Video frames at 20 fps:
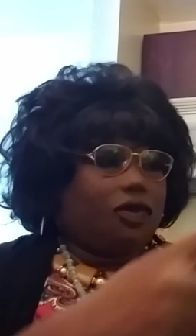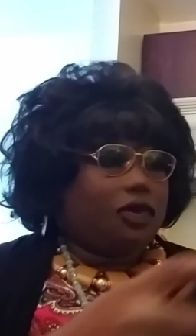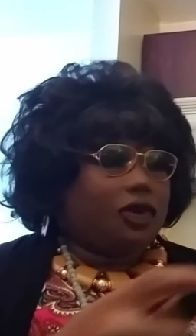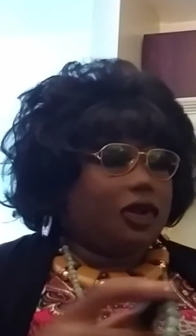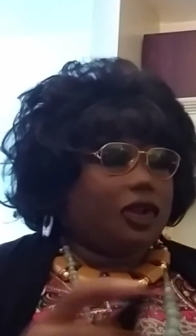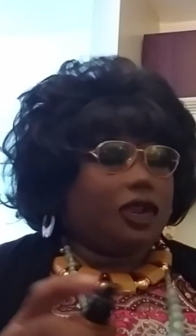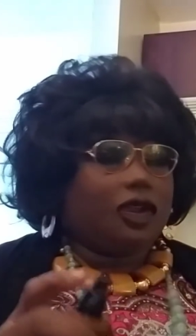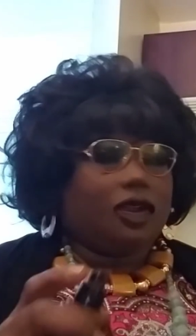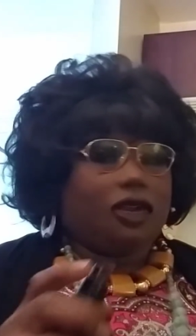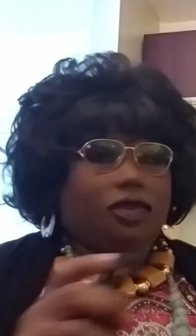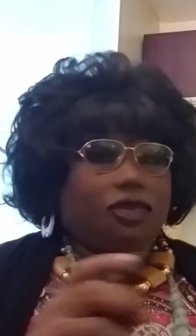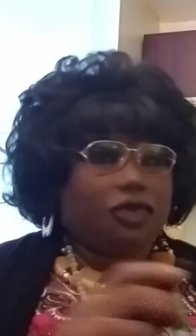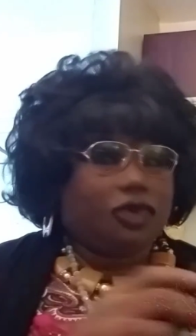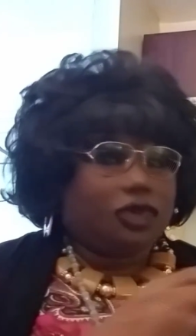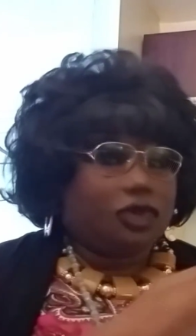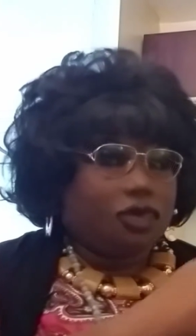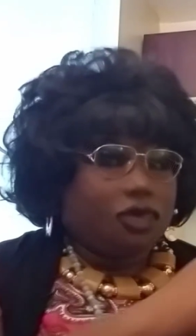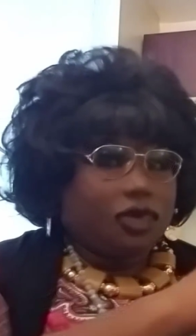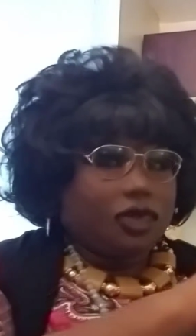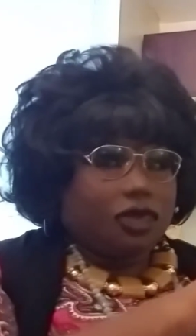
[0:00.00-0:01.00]
Wherever
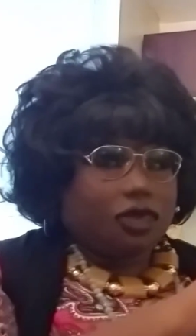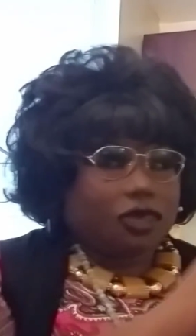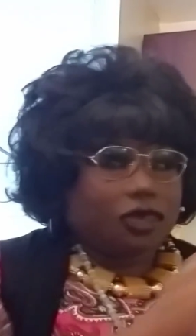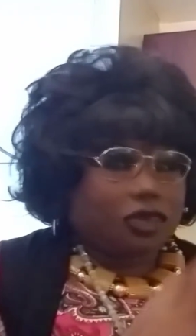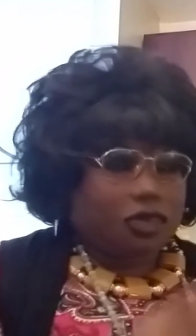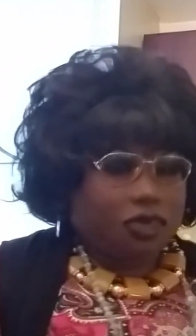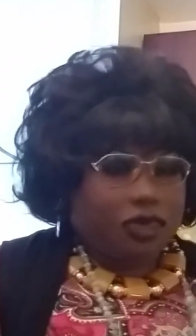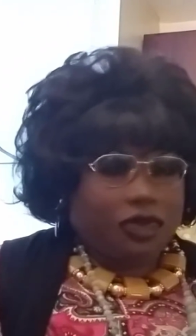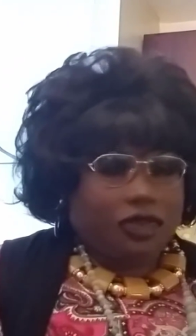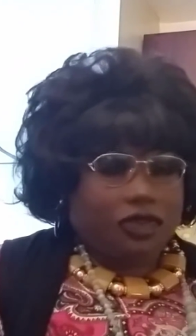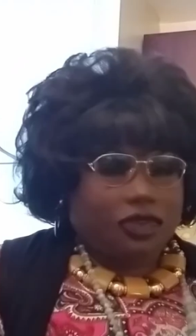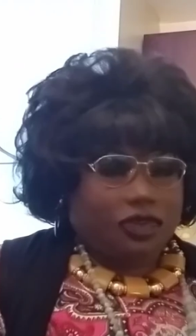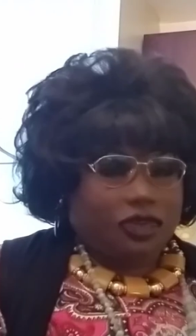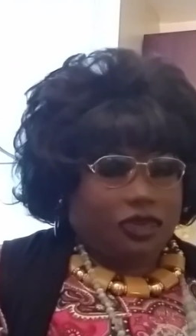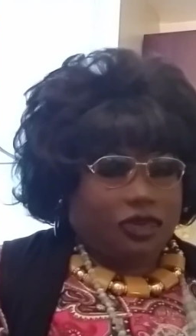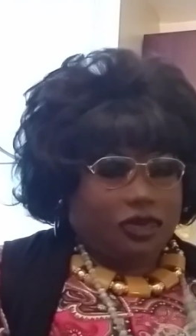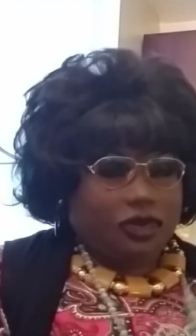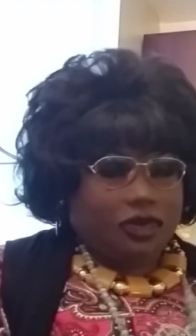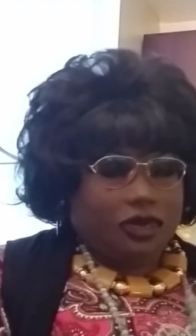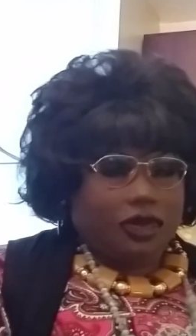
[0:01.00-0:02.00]
you want to spritz it
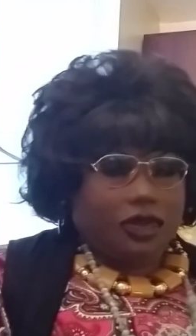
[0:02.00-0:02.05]
to.